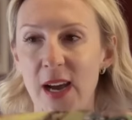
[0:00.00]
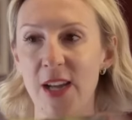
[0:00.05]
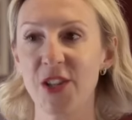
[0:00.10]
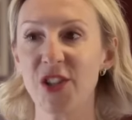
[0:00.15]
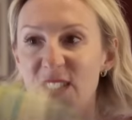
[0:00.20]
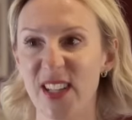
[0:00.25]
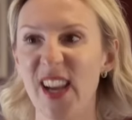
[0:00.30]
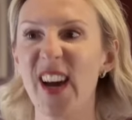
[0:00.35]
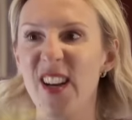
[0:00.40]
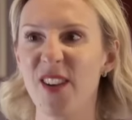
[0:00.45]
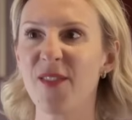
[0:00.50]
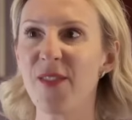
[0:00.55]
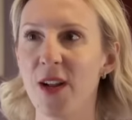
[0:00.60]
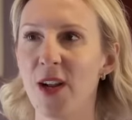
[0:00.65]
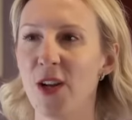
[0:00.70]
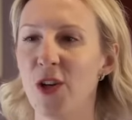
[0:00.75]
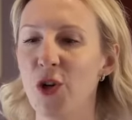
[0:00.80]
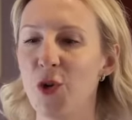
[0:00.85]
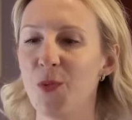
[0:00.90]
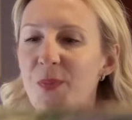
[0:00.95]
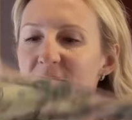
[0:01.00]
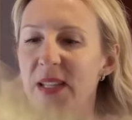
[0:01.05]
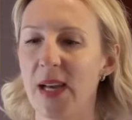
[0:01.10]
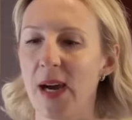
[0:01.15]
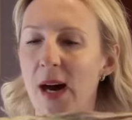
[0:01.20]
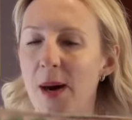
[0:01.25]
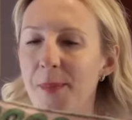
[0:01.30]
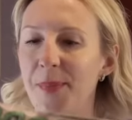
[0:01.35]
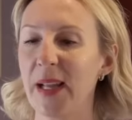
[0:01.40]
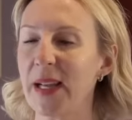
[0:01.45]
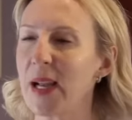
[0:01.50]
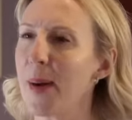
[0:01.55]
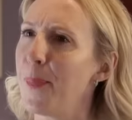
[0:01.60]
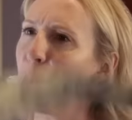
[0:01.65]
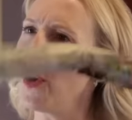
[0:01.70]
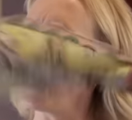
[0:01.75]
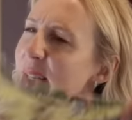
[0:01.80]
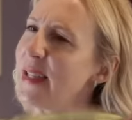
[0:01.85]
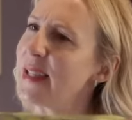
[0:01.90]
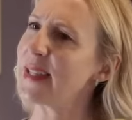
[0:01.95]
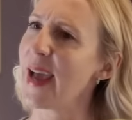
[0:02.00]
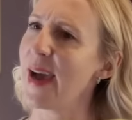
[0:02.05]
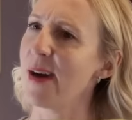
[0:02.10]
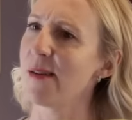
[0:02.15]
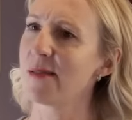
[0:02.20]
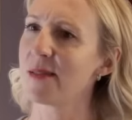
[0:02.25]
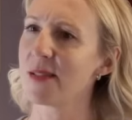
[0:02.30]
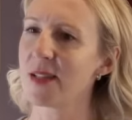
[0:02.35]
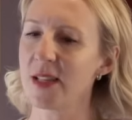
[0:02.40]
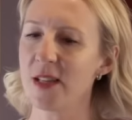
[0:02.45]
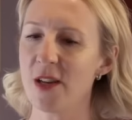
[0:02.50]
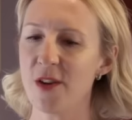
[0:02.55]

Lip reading: of looped it up like a Boy Scout.